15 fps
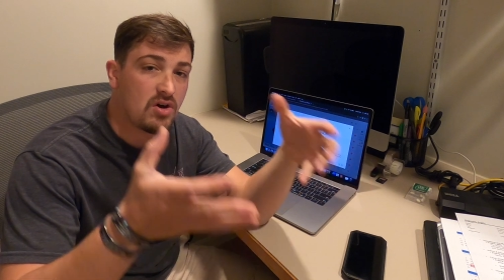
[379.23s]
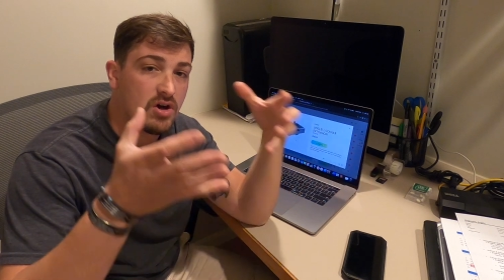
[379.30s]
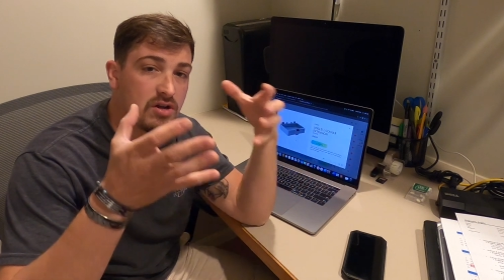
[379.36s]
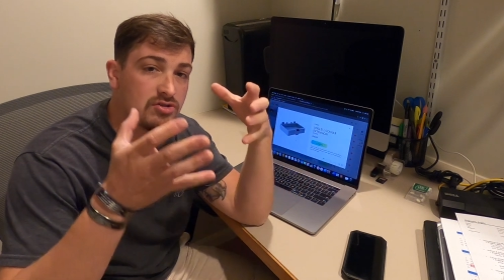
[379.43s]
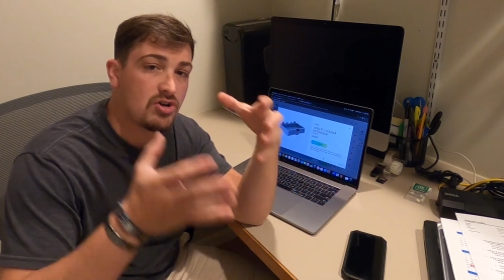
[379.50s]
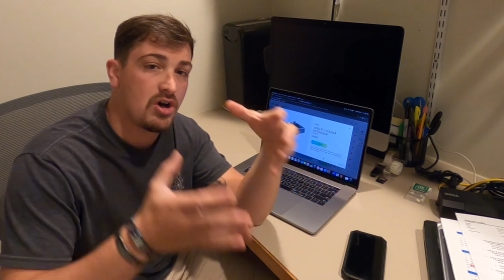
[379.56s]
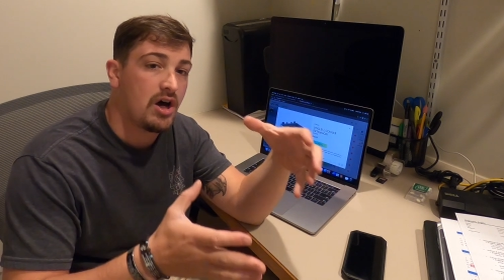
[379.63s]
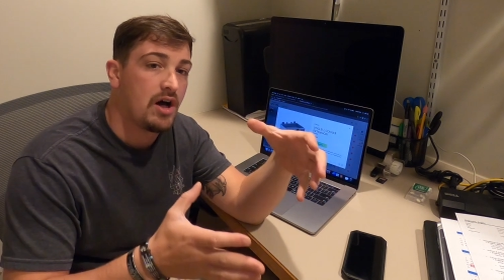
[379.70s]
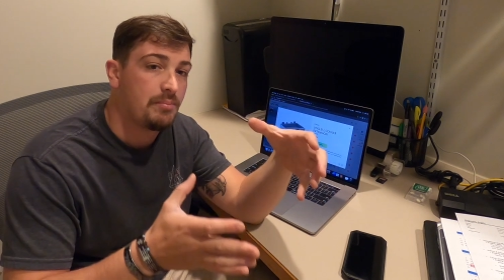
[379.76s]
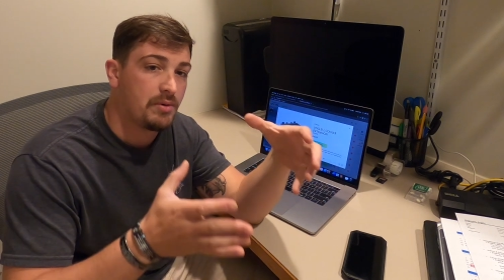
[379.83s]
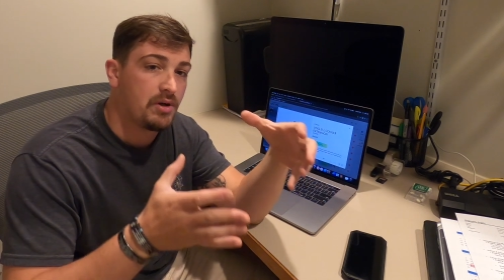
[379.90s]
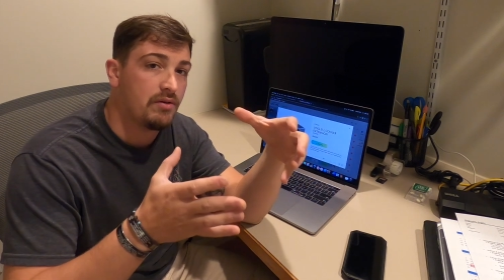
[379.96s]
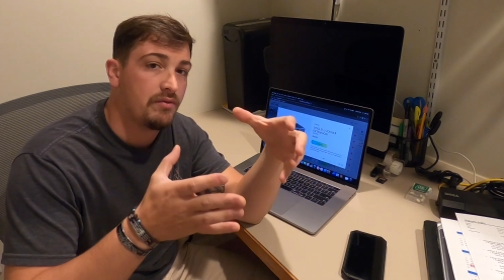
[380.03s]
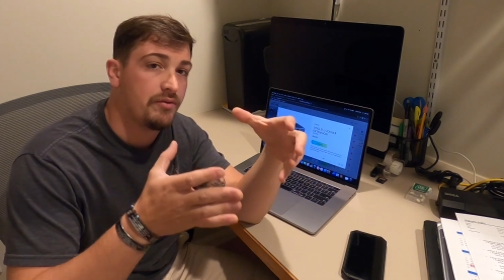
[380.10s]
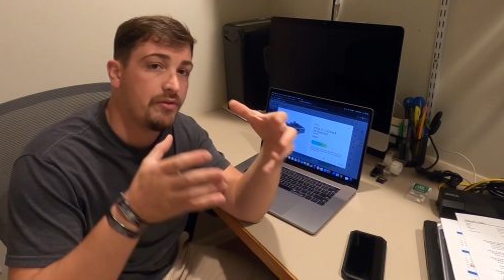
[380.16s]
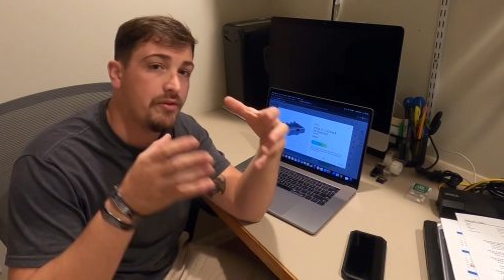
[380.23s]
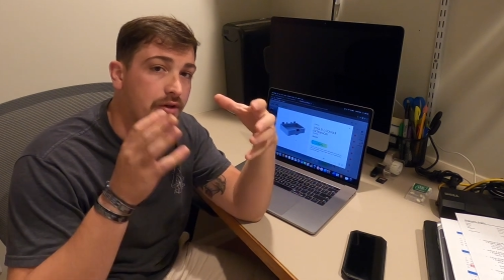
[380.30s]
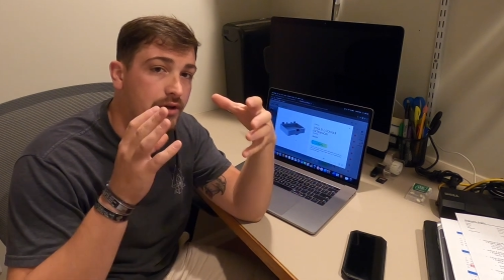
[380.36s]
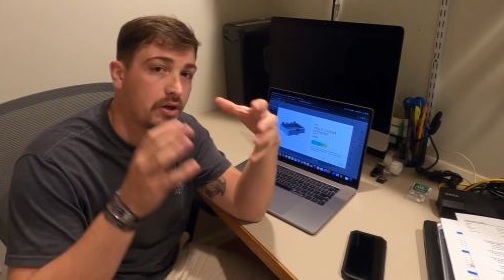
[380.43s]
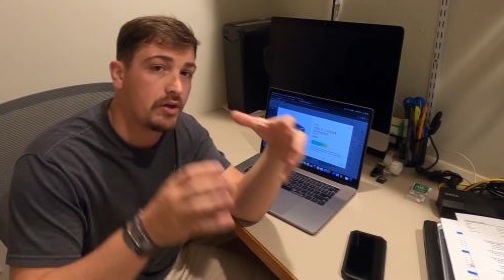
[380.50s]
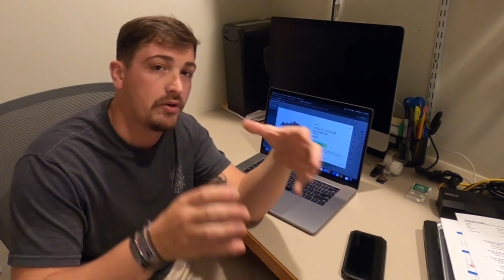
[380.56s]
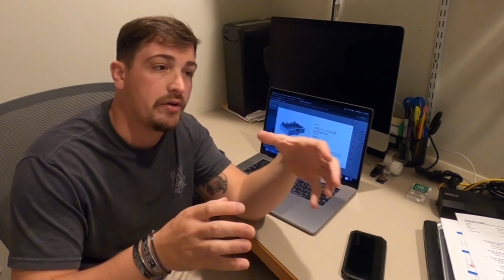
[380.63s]
on top of the
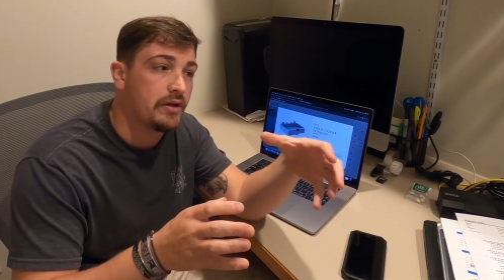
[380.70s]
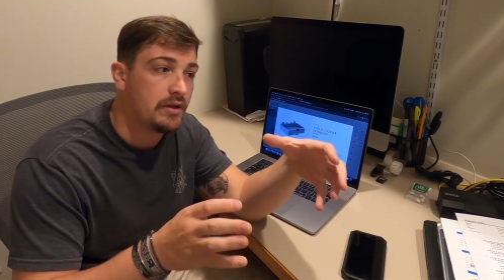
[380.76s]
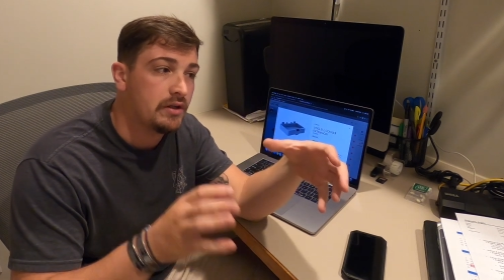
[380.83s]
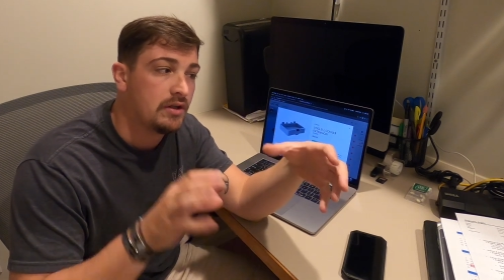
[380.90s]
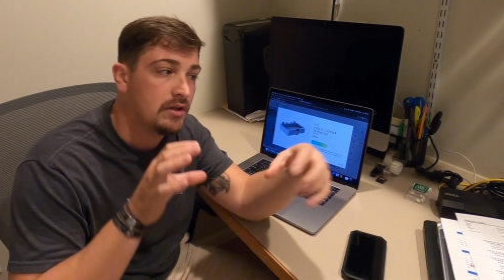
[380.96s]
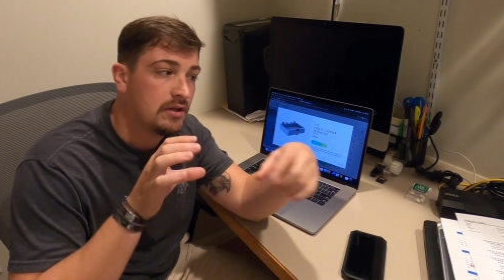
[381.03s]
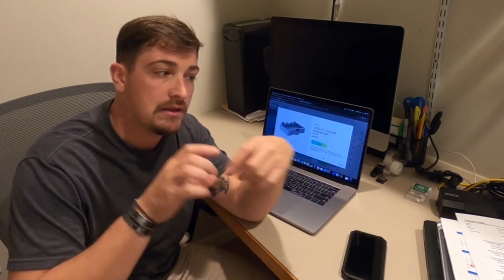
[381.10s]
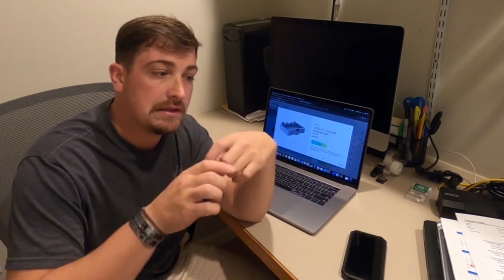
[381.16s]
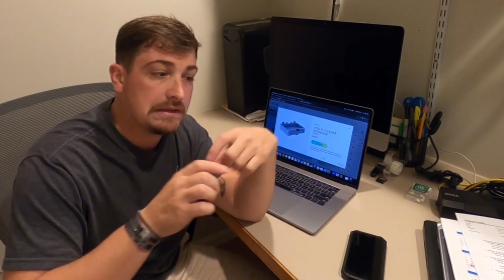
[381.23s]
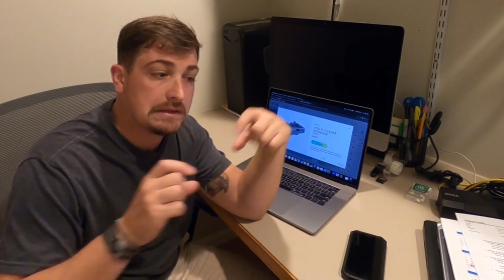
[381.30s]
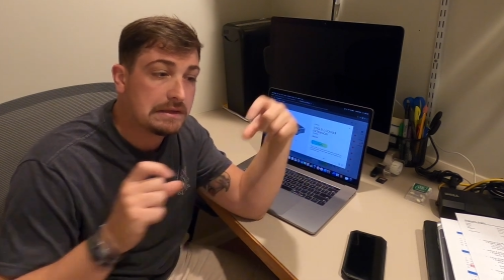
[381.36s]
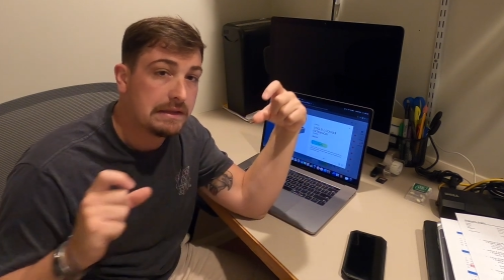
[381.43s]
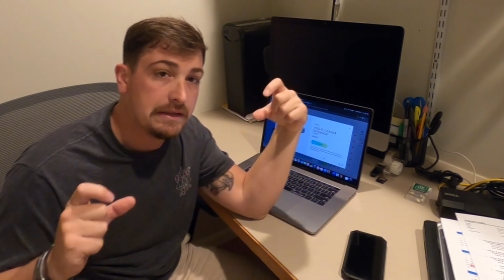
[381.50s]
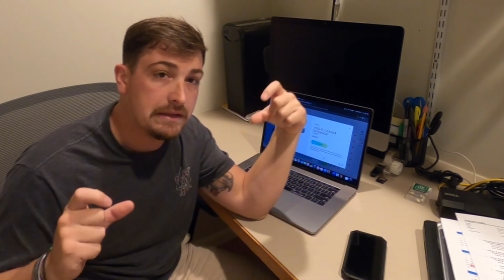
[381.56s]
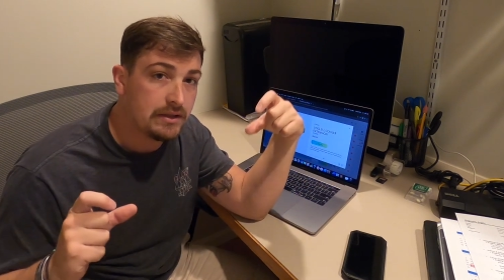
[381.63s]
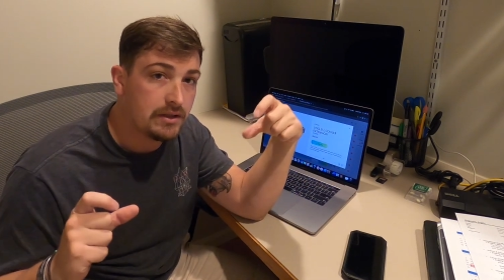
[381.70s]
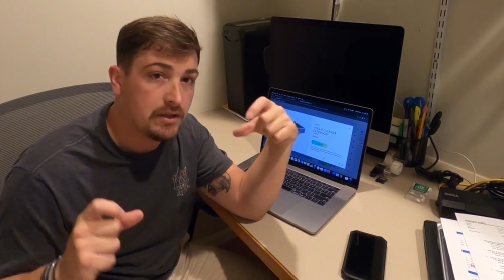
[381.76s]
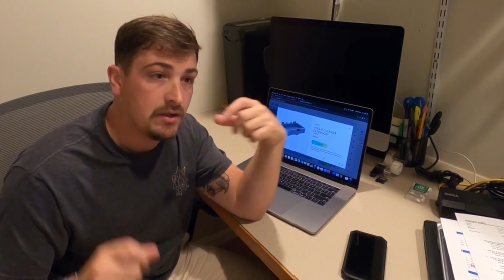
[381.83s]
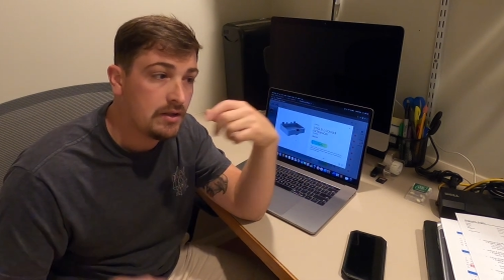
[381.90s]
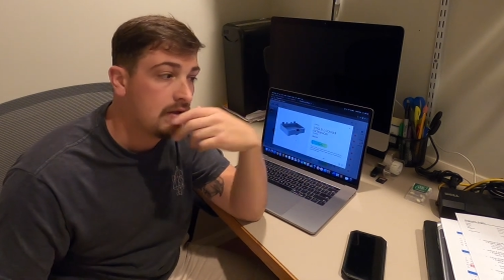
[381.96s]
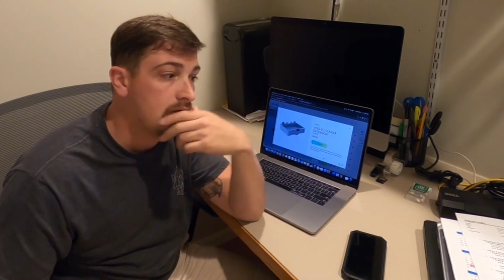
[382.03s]
current lid.